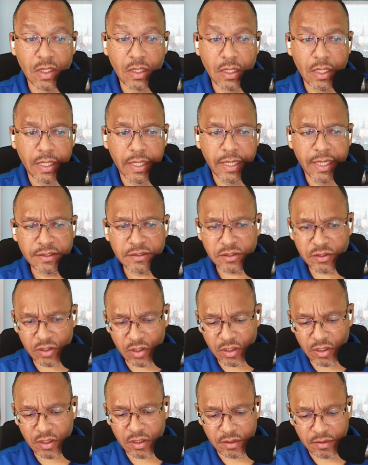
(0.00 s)
It's
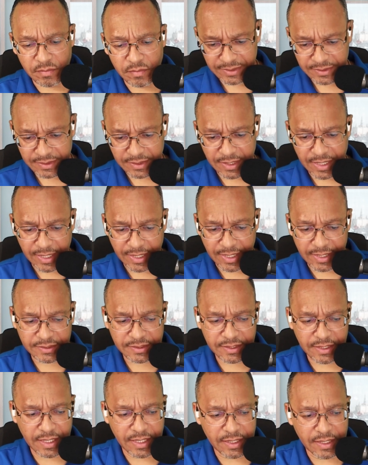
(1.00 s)
good. Like I
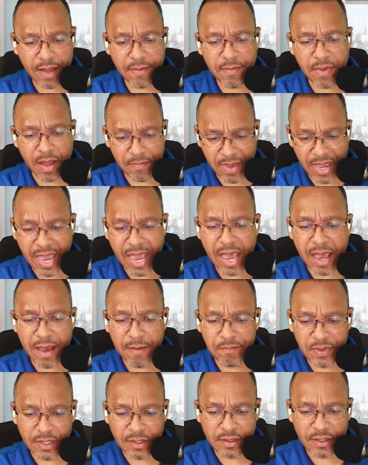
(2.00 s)
said, I'm
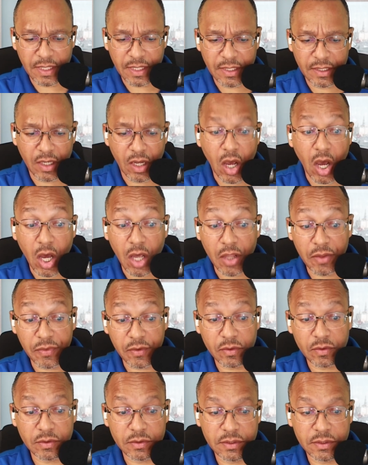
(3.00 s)
happy that
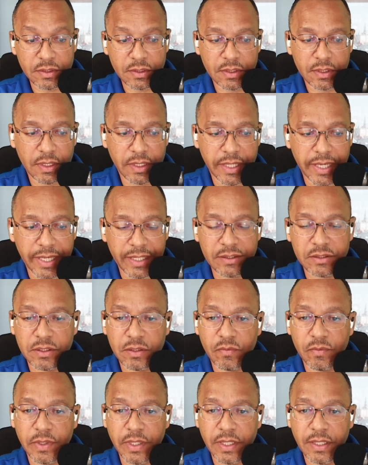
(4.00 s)
others get to
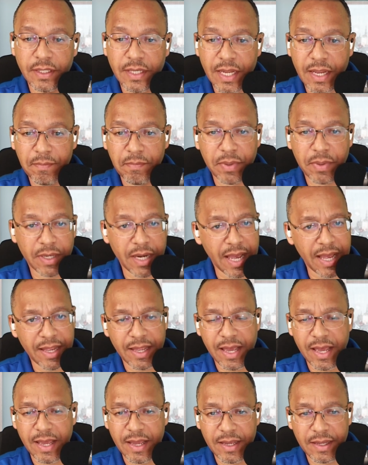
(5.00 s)
read that, but
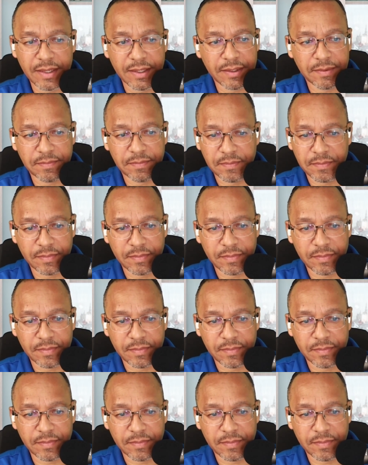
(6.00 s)
I